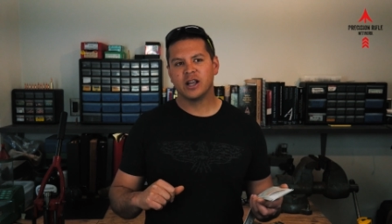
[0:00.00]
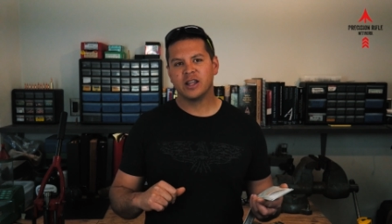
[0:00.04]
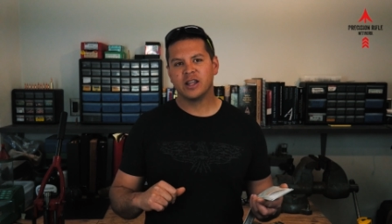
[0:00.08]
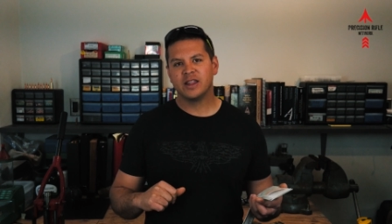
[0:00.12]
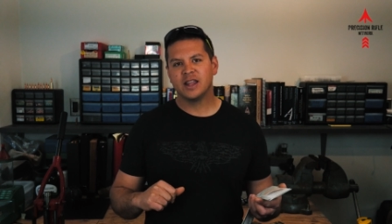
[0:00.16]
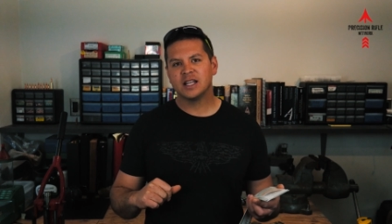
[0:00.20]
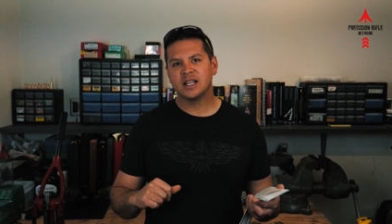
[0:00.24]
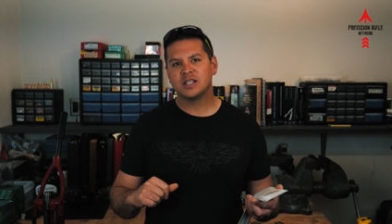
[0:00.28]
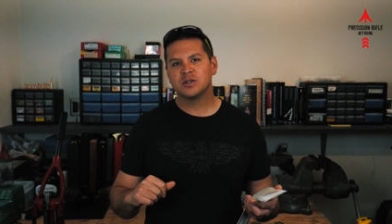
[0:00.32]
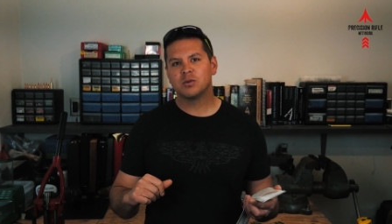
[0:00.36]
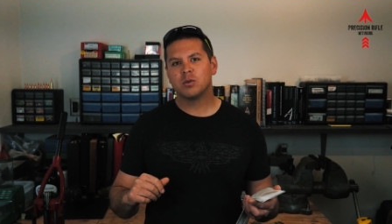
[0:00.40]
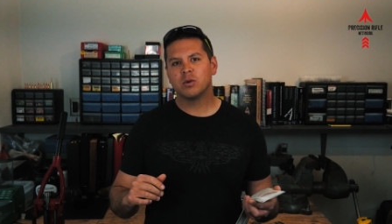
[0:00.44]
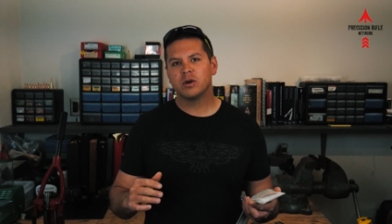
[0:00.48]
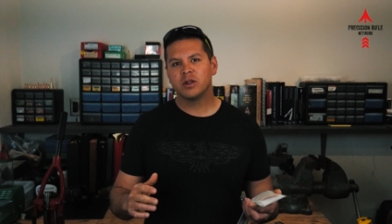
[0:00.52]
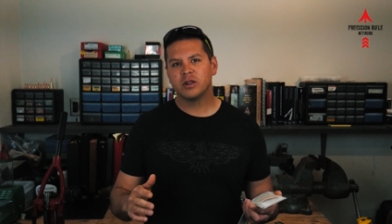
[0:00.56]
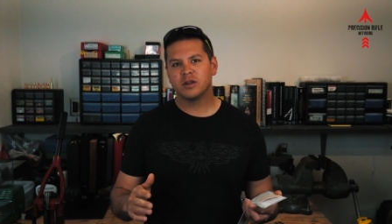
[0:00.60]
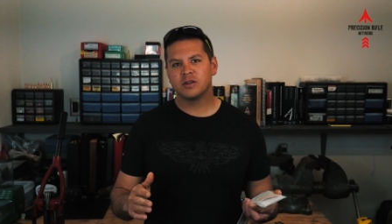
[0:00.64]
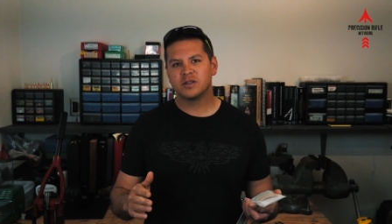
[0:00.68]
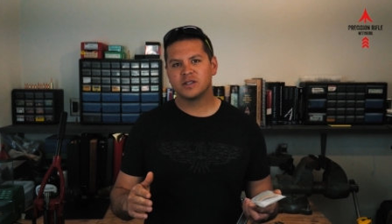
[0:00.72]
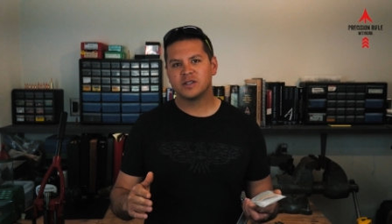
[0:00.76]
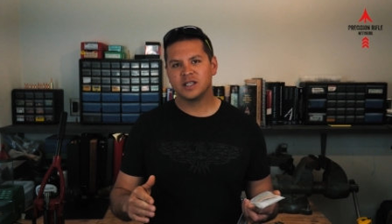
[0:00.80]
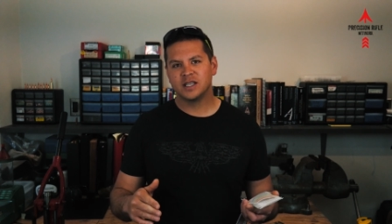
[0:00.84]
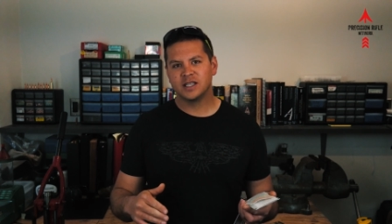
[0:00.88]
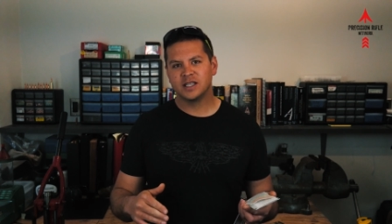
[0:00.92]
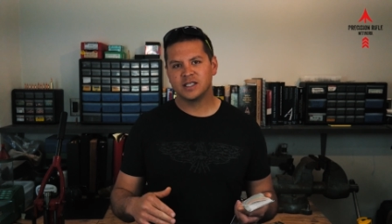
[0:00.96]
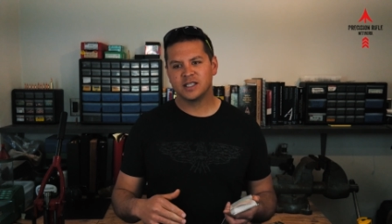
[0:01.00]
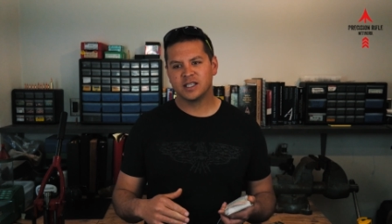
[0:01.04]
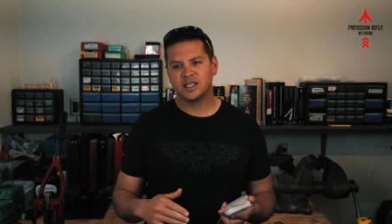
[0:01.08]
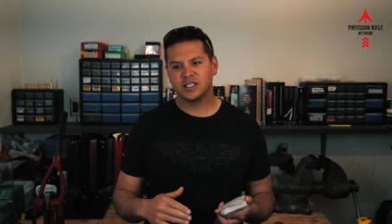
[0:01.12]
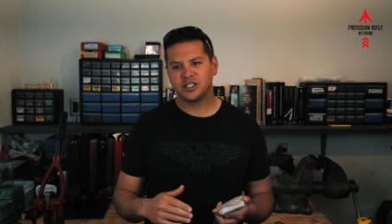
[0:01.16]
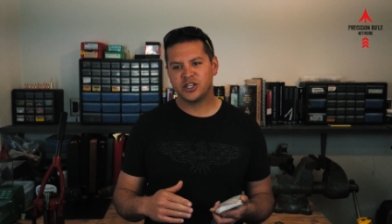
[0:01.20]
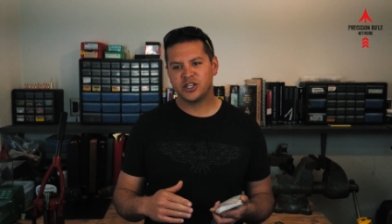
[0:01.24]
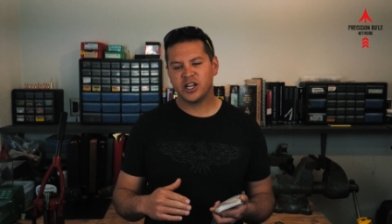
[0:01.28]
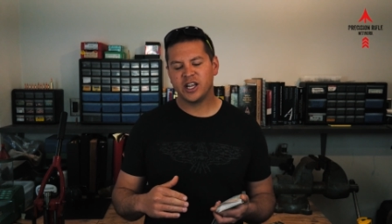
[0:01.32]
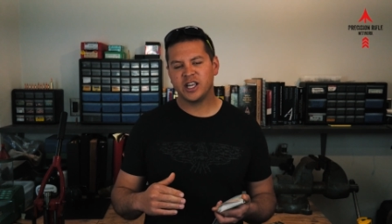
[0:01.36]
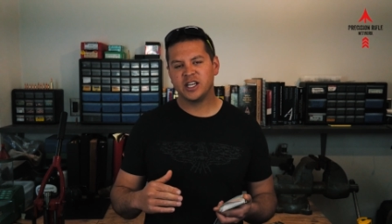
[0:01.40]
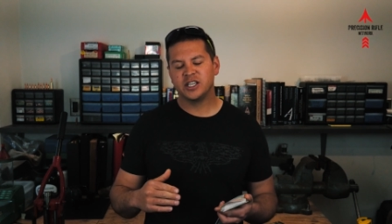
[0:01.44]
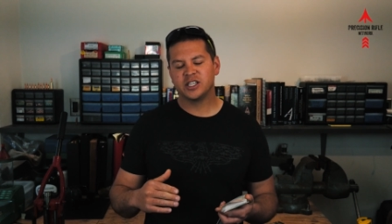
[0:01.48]
and that's one of those things that
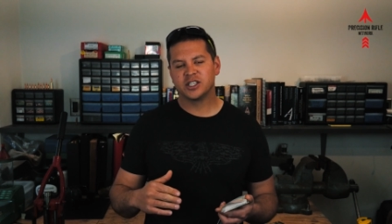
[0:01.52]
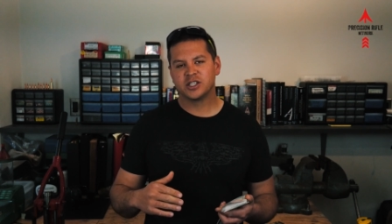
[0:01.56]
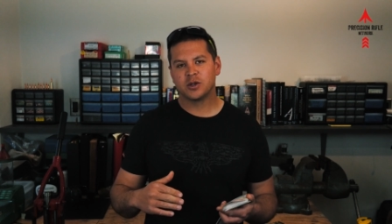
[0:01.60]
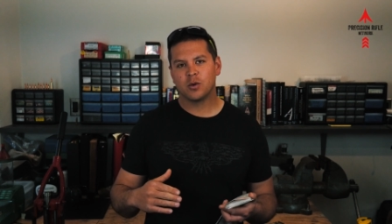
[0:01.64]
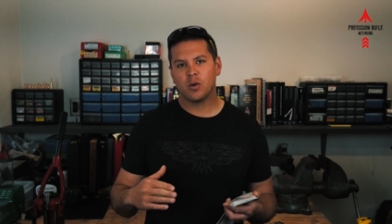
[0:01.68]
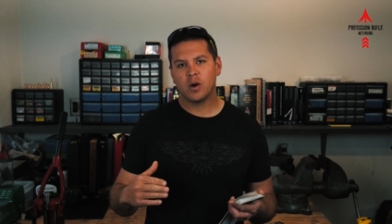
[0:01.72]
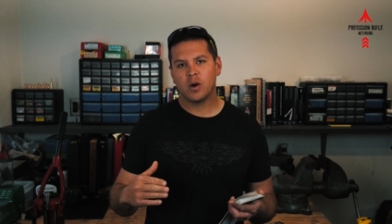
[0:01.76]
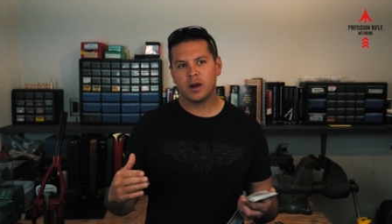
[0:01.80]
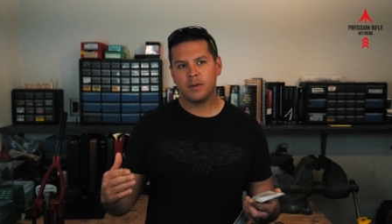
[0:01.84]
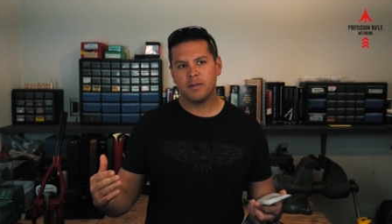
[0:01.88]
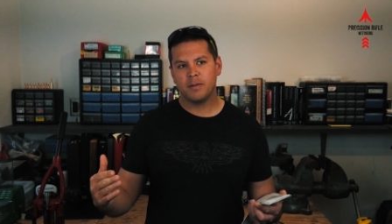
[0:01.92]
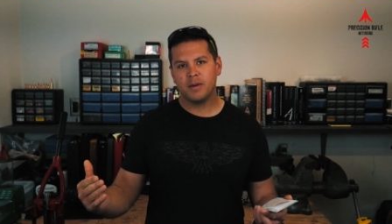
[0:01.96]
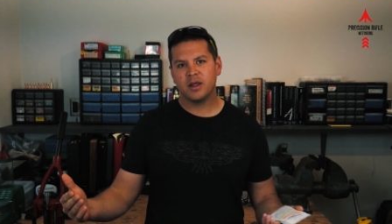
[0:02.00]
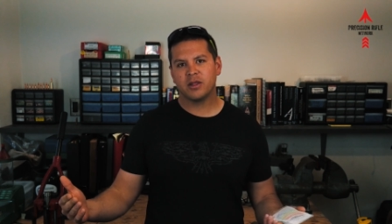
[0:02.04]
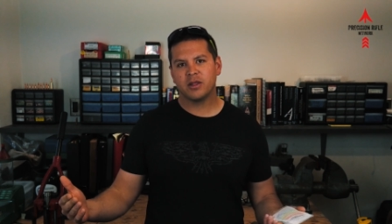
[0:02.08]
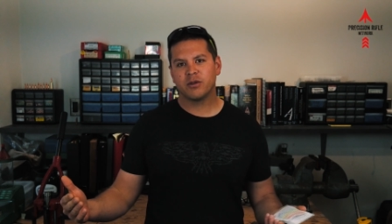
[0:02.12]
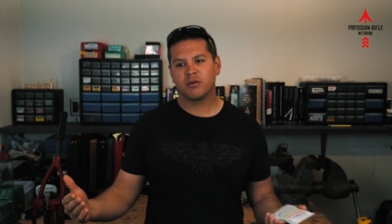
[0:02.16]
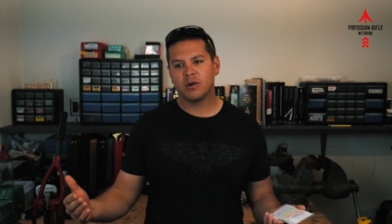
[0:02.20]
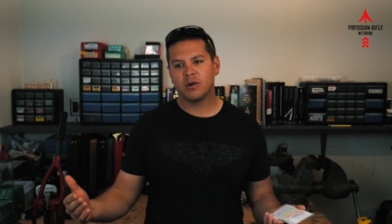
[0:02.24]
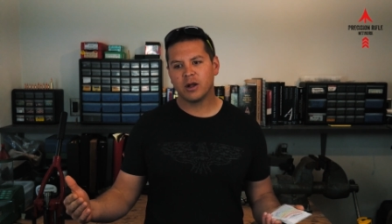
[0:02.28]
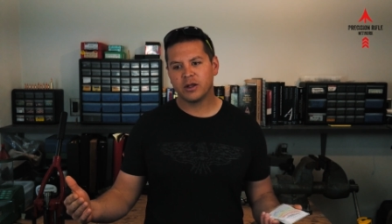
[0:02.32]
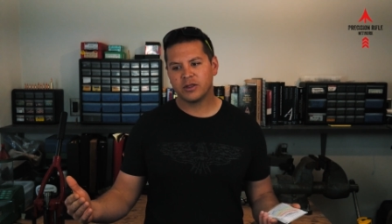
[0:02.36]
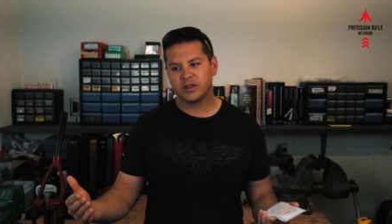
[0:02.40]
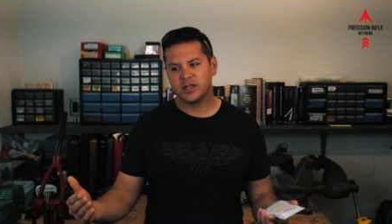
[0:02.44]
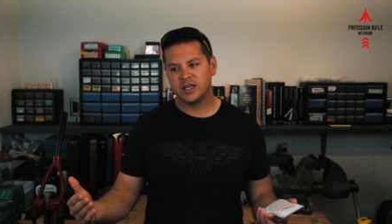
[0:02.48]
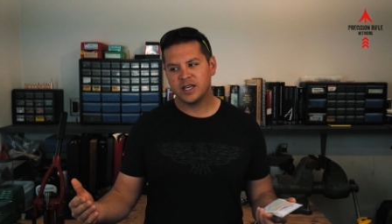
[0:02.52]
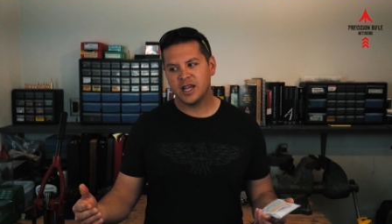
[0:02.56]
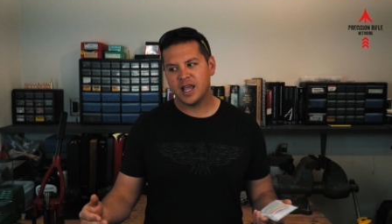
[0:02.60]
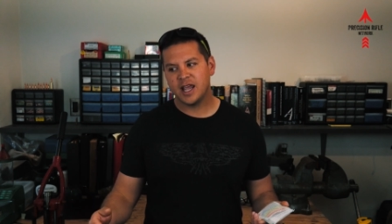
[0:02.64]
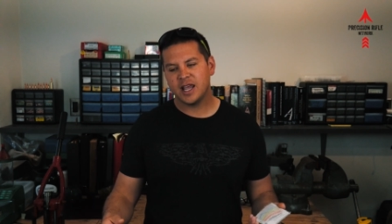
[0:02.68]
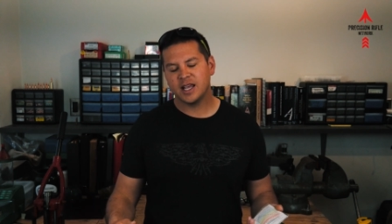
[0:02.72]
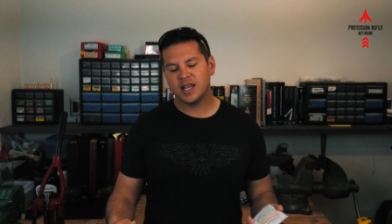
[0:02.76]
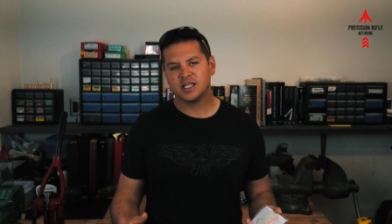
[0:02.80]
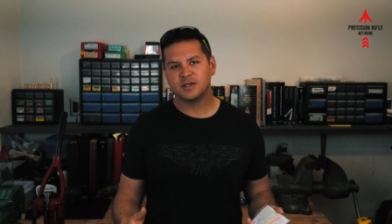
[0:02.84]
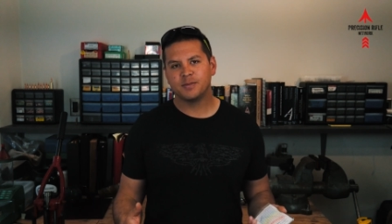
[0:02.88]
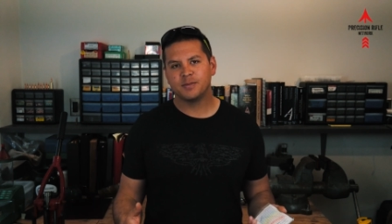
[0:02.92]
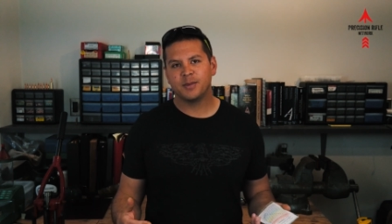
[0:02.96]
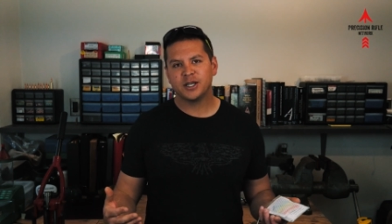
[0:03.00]
changes quite a bit throughout the
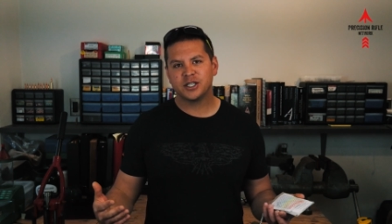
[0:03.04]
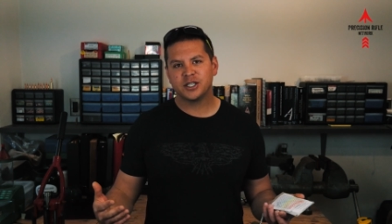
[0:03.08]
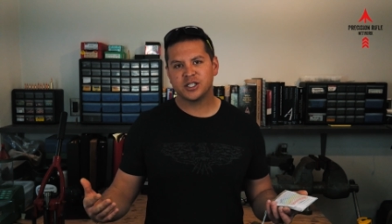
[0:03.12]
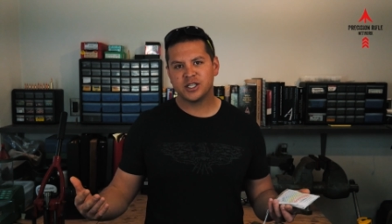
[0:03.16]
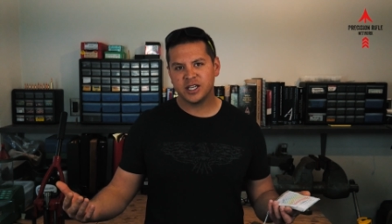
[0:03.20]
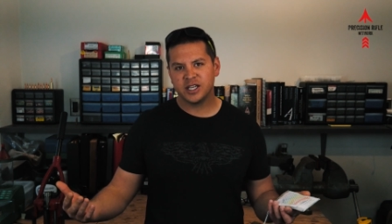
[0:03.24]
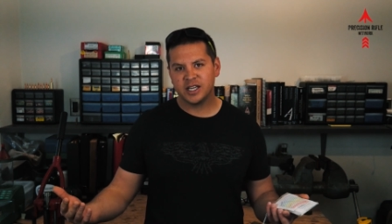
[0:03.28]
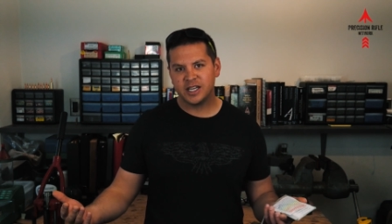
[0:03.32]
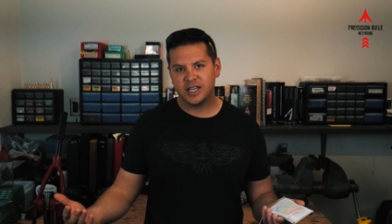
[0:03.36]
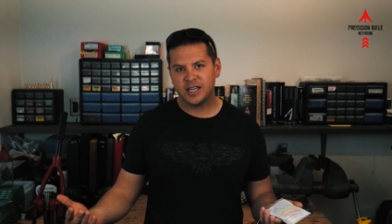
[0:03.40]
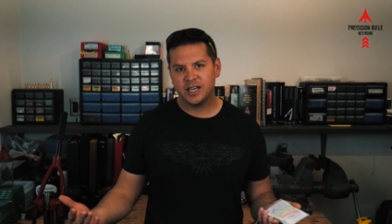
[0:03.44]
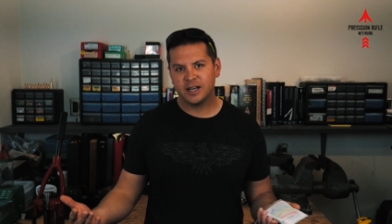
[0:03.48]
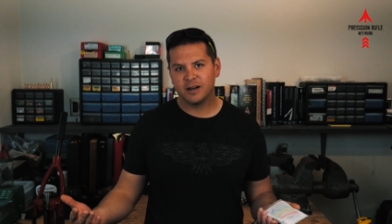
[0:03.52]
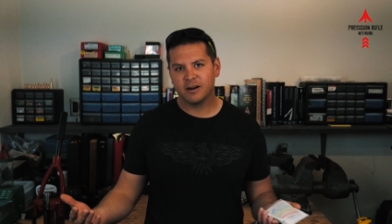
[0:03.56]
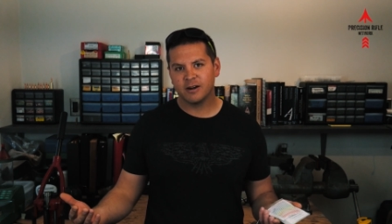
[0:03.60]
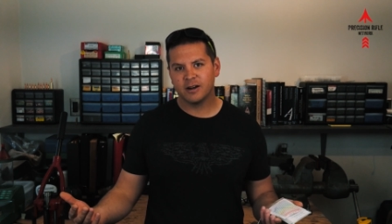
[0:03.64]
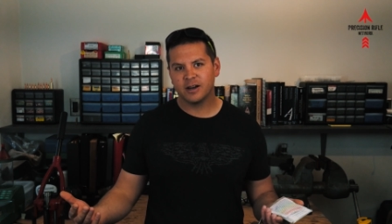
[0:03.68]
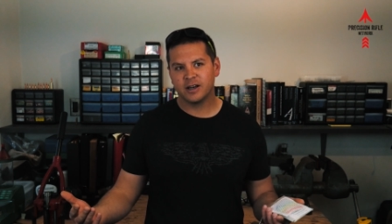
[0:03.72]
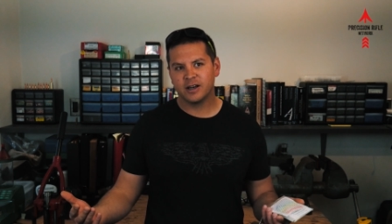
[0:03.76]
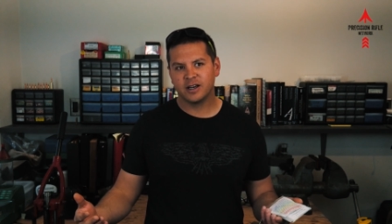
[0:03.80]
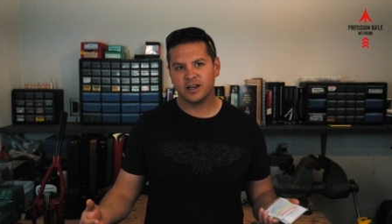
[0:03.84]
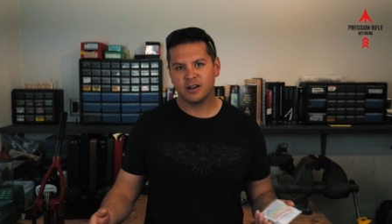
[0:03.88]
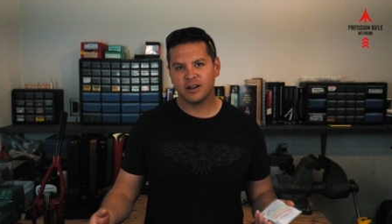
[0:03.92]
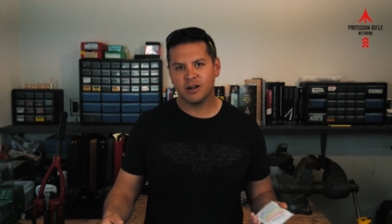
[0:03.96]
day, especially here in